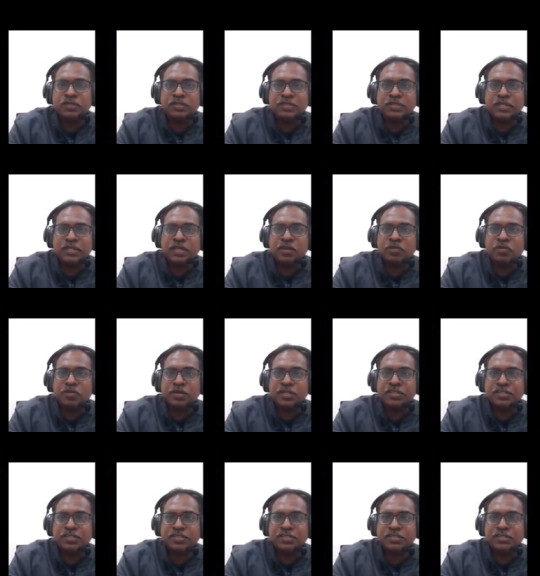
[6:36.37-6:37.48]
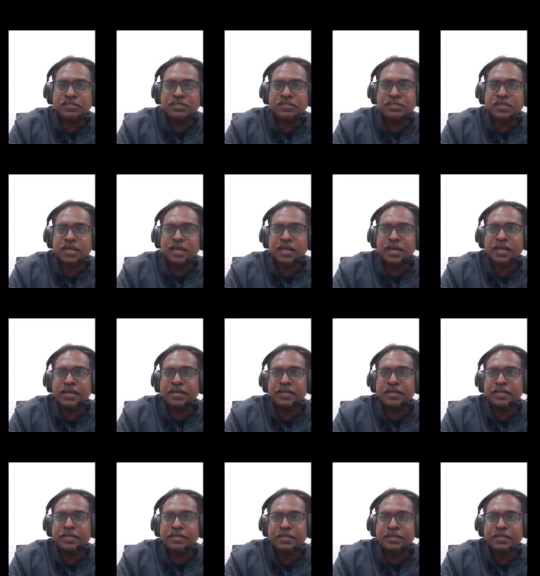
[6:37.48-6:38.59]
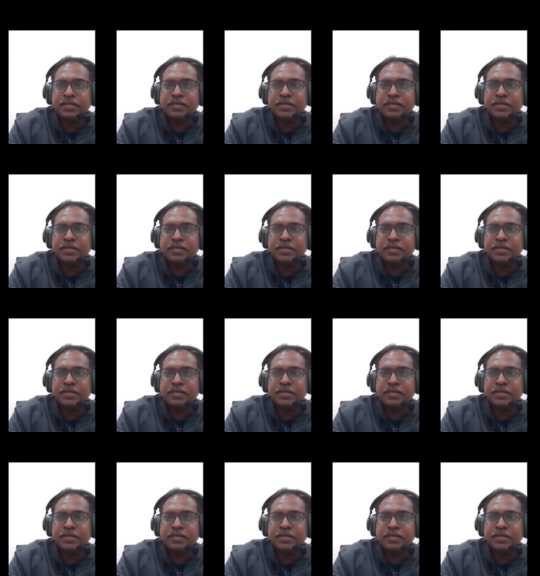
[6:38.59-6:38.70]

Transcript: signal locations and